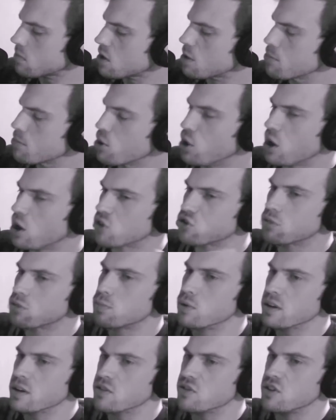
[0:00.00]
But it also
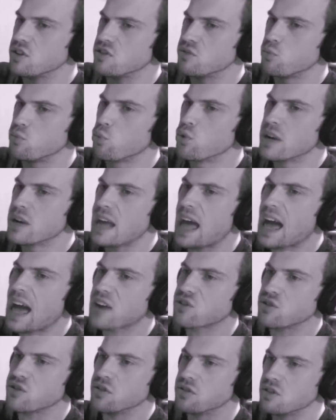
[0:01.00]
brings these
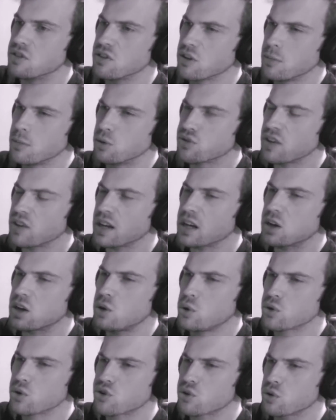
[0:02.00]
reactions, these almost like
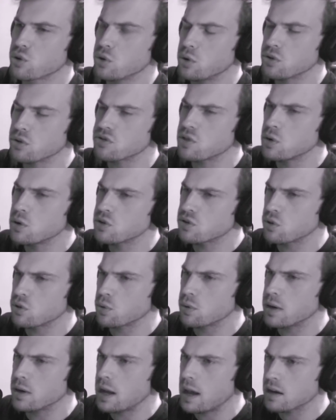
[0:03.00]
cultural,
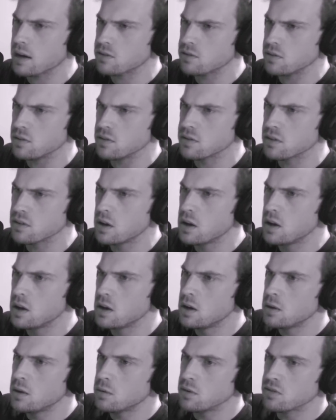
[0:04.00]
social reactions,
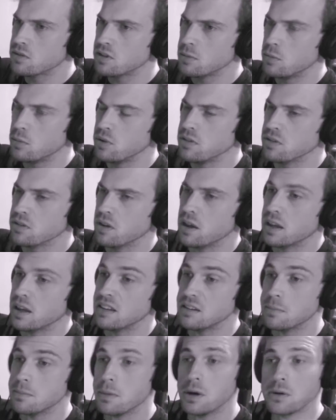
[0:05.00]
where someone's like,
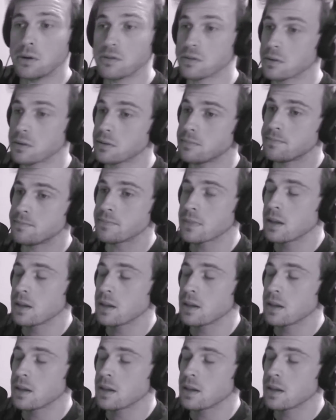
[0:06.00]
he's a poser.